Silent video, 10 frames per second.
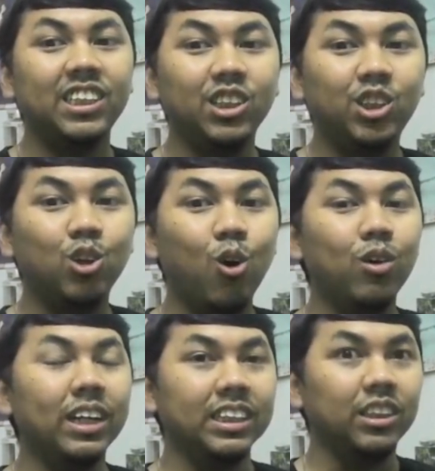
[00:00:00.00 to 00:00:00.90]
show
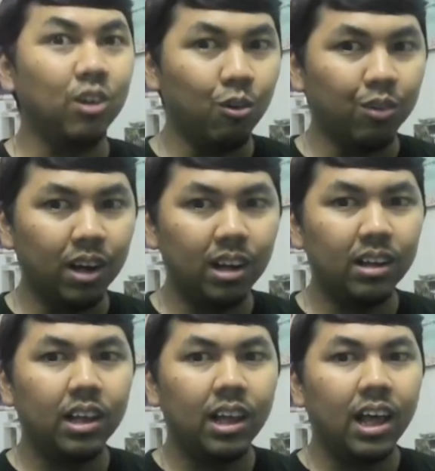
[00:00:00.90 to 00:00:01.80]
is over,
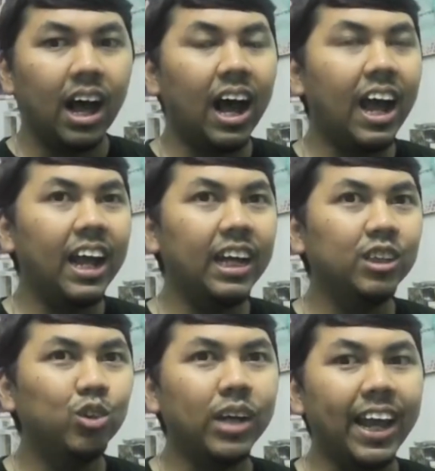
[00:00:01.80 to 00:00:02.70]
I
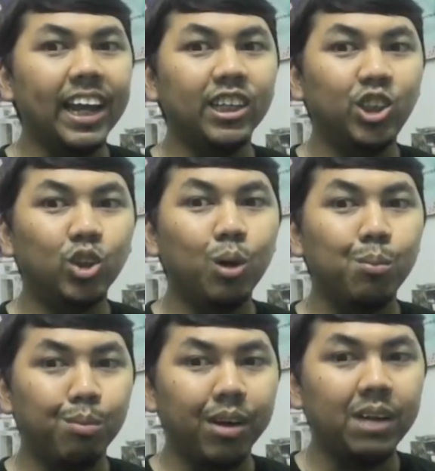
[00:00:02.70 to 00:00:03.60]
took a short
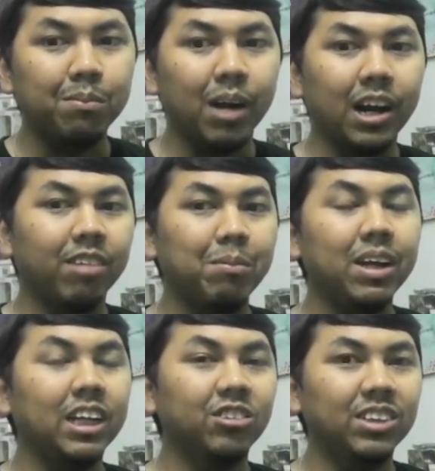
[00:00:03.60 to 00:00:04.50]
break by
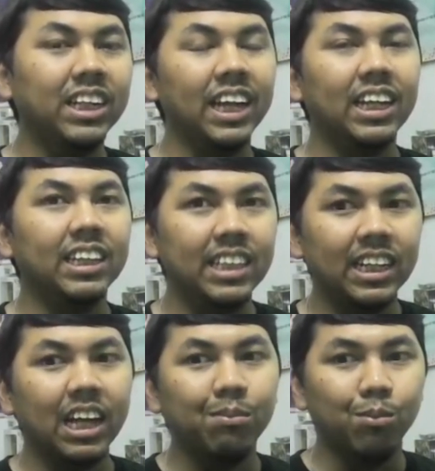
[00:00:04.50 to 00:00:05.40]
grabbing a drink at the tea
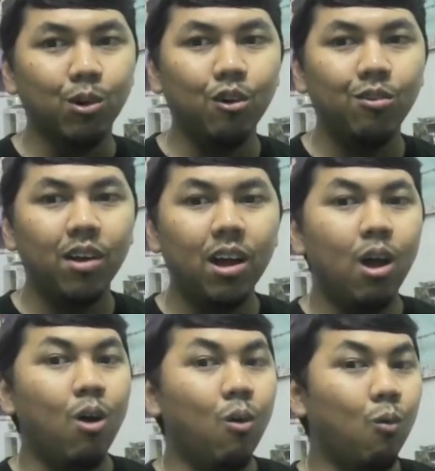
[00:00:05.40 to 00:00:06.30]
light booth.
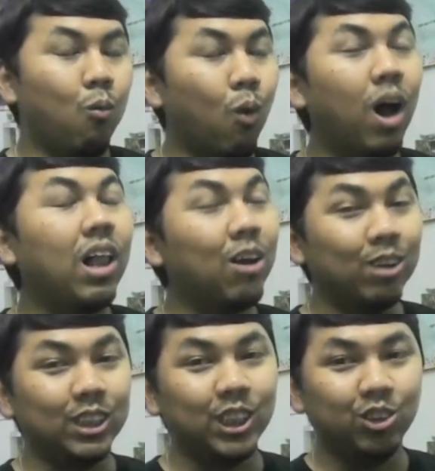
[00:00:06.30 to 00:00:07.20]
While I
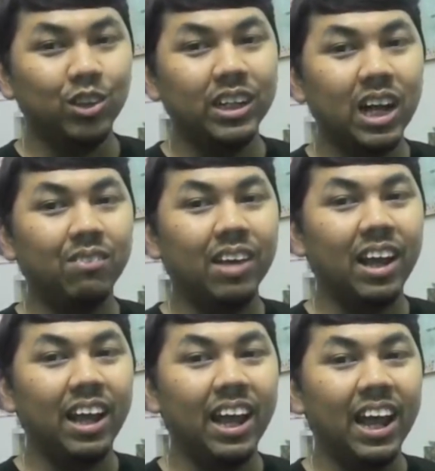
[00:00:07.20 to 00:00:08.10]
was queuing up
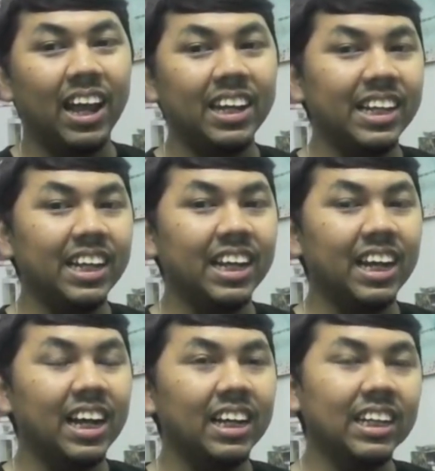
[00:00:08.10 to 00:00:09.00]
at the
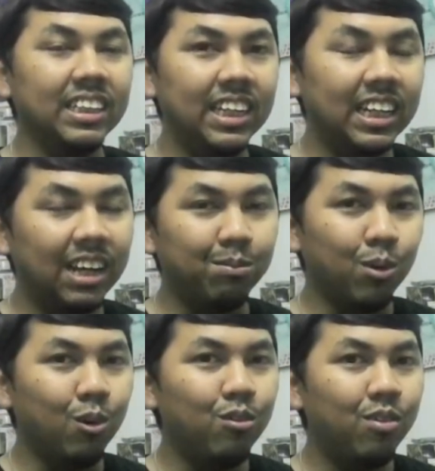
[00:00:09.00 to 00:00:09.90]
uh, the tea light booth,